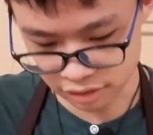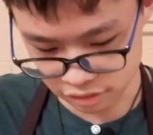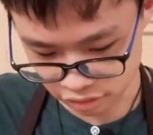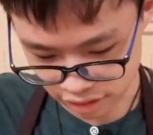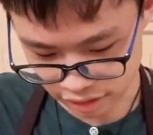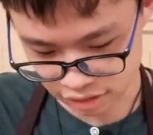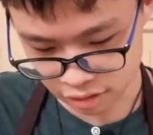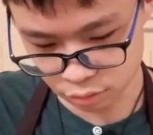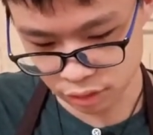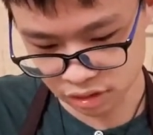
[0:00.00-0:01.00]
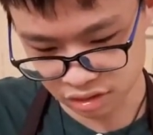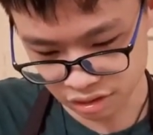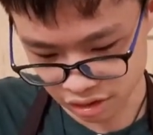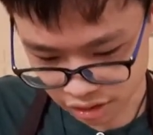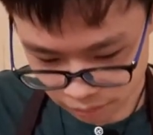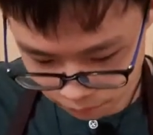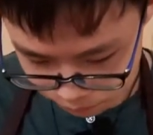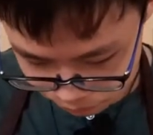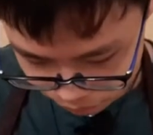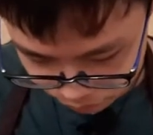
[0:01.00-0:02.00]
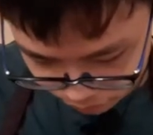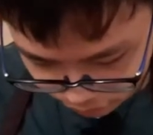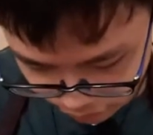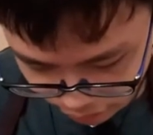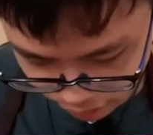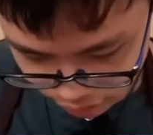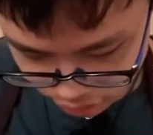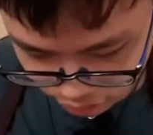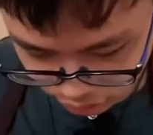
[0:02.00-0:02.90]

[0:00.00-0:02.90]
So I cut one earlier, and